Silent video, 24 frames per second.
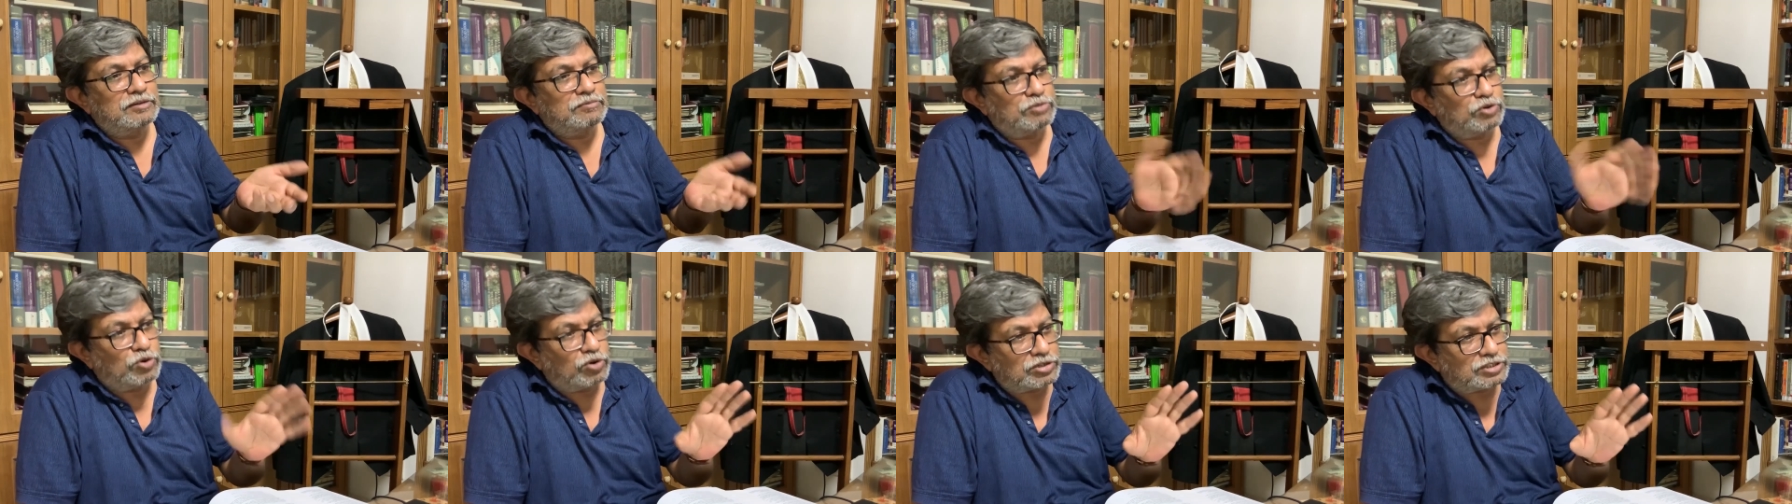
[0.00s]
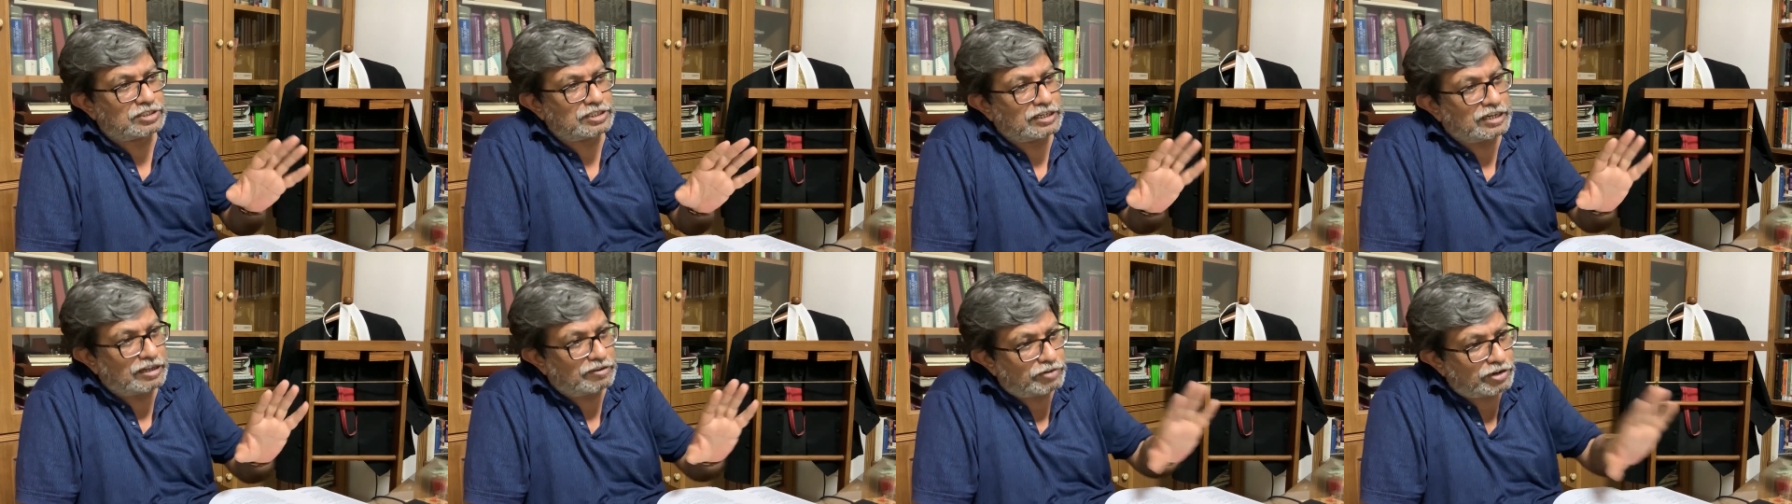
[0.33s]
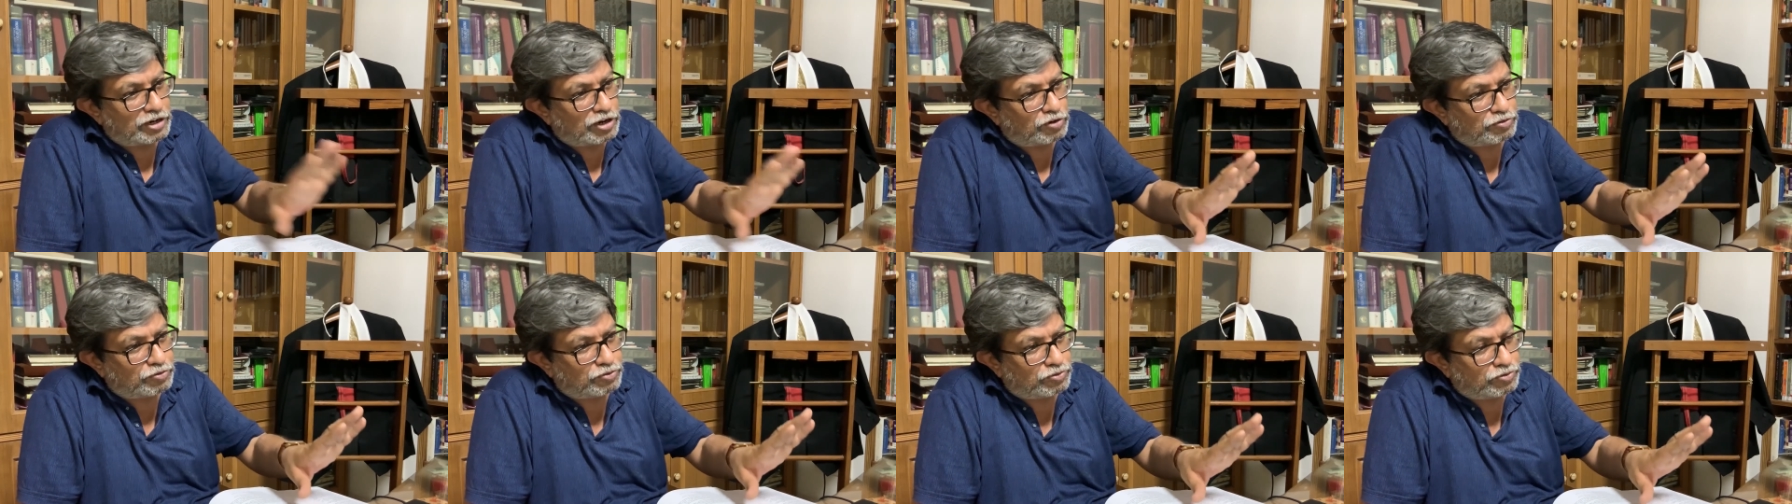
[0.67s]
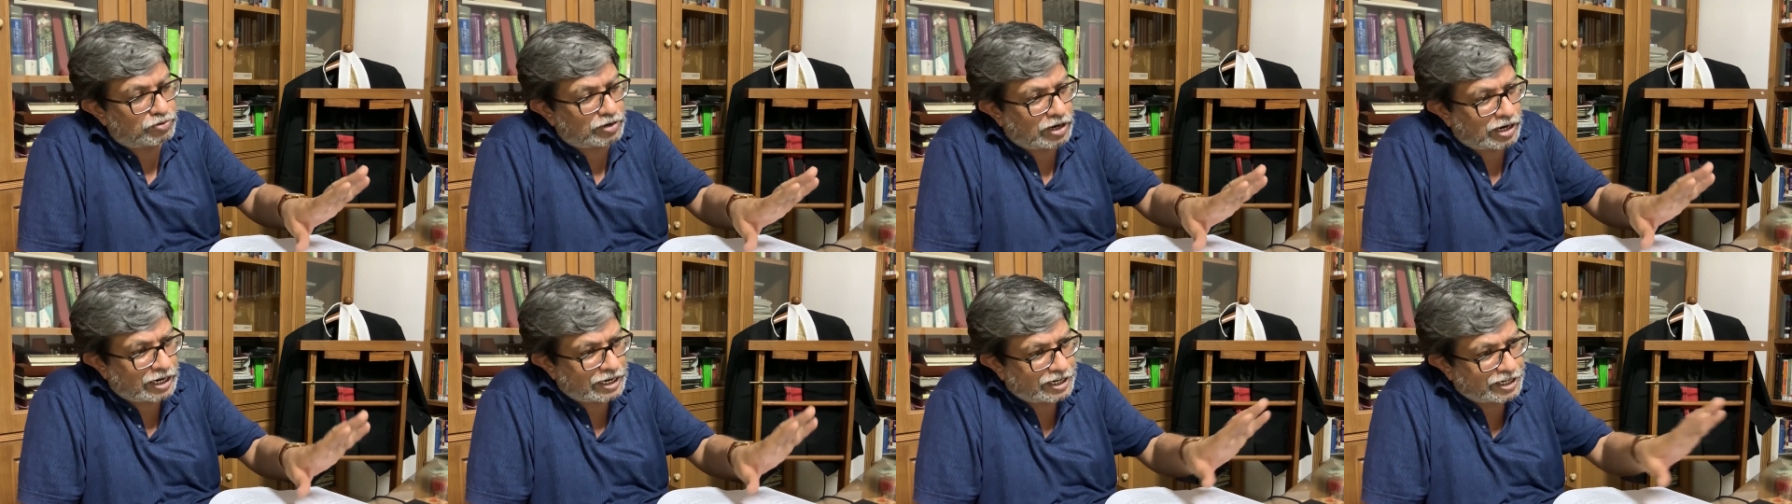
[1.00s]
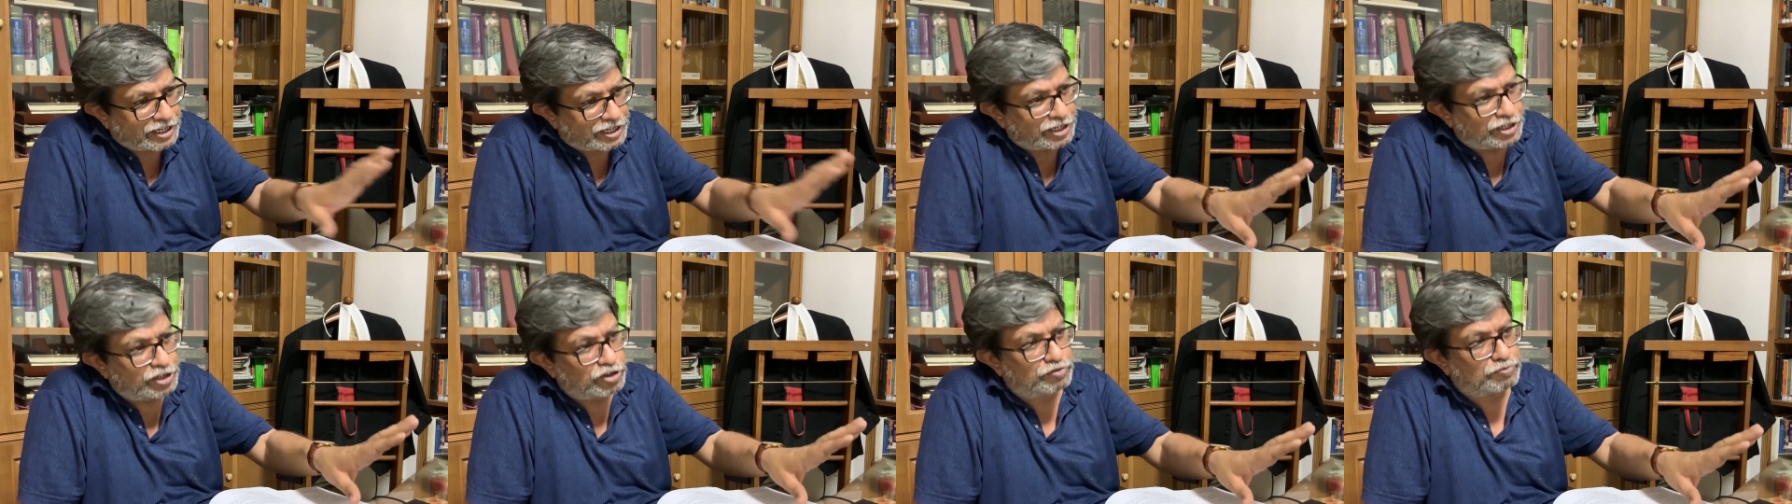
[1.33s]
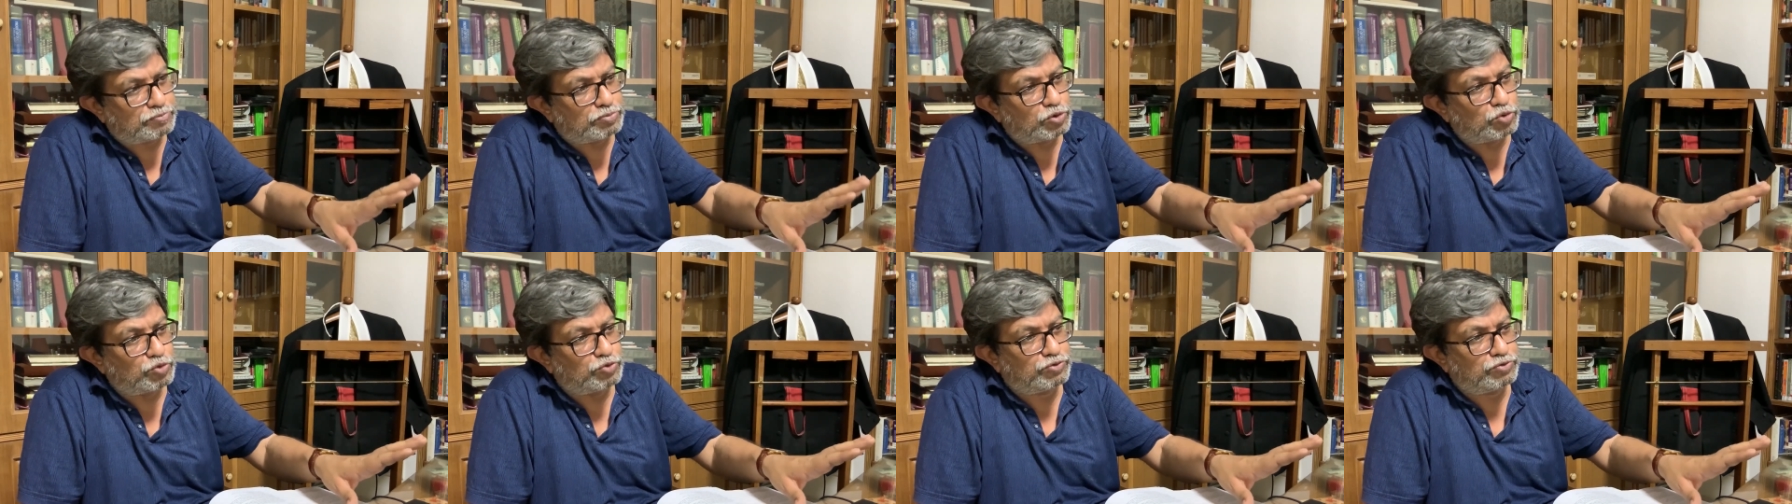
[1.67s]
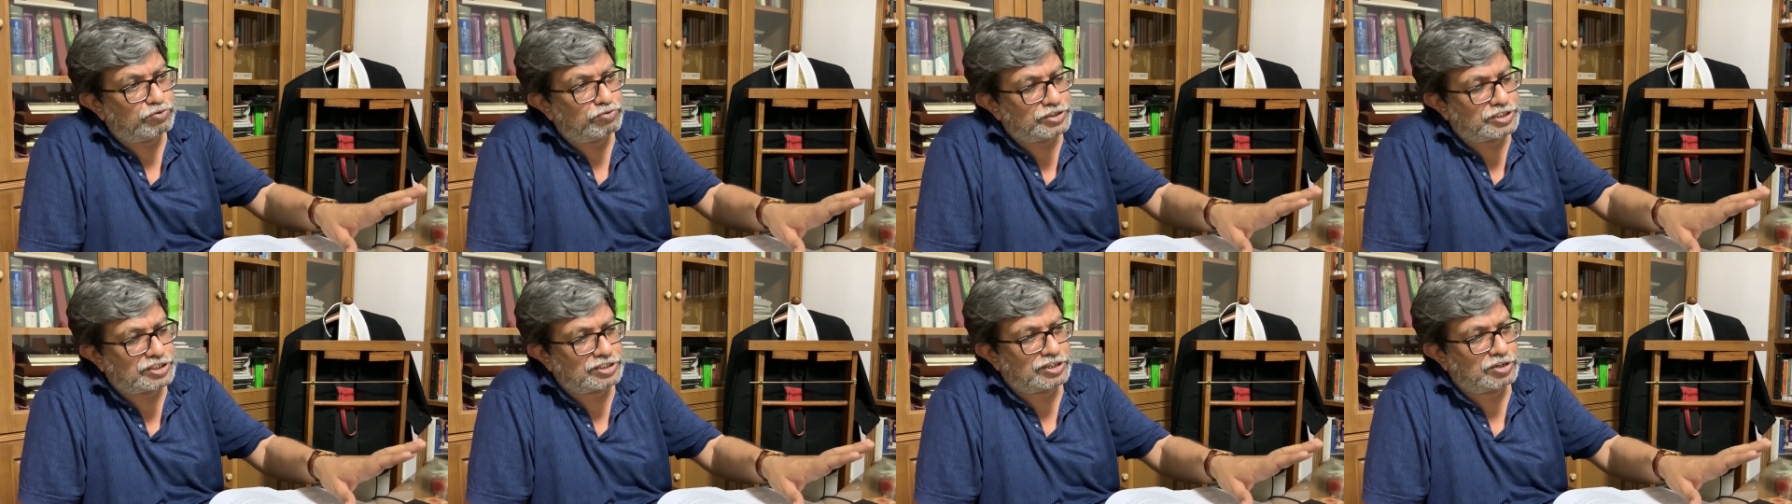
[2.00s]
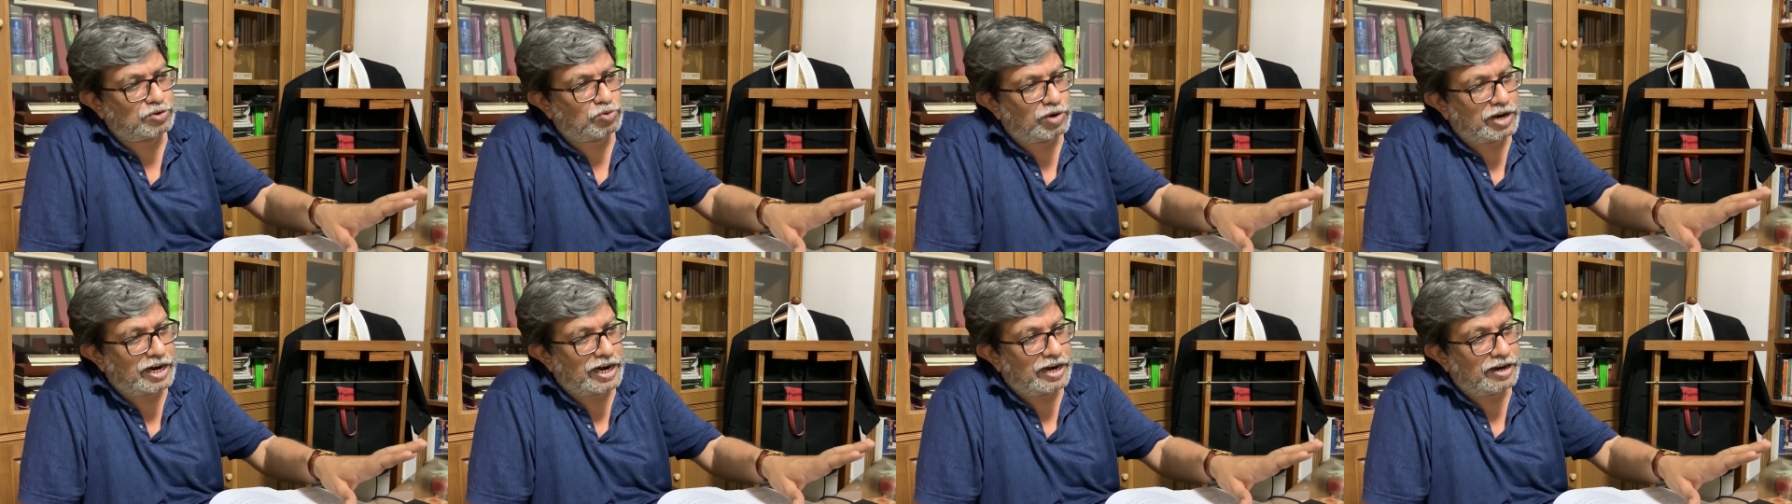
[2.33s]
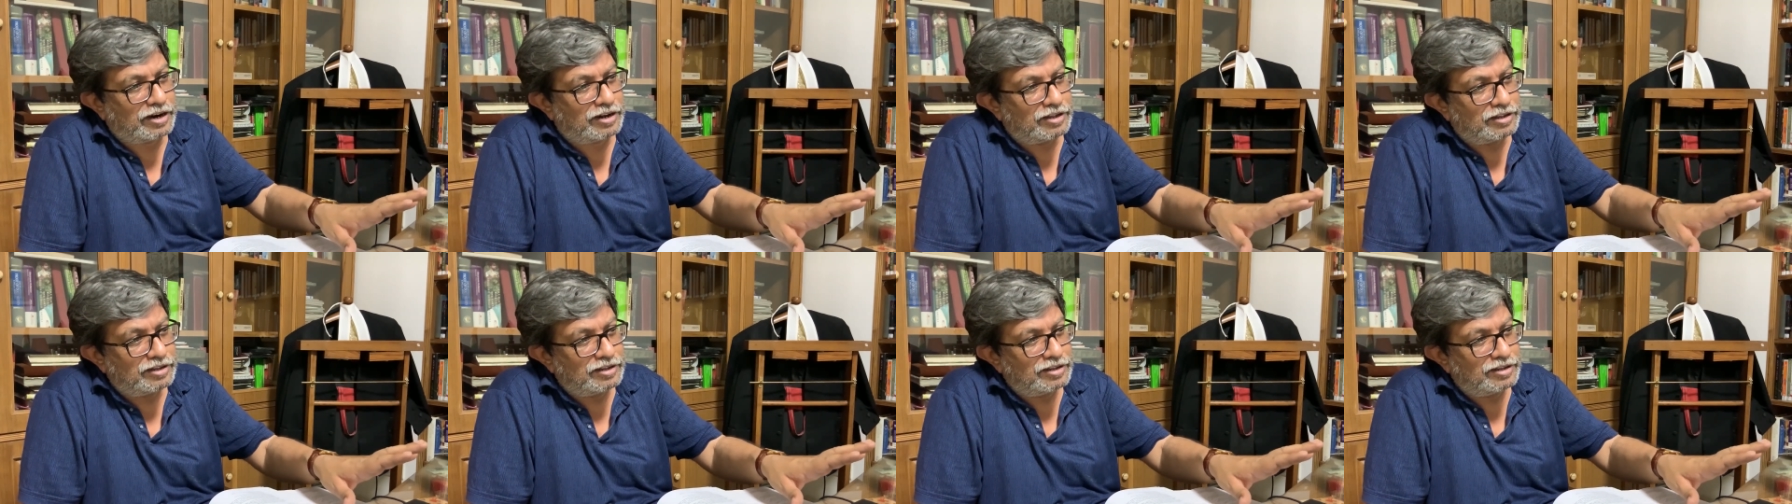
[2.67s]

because the level of and degree of proof which is required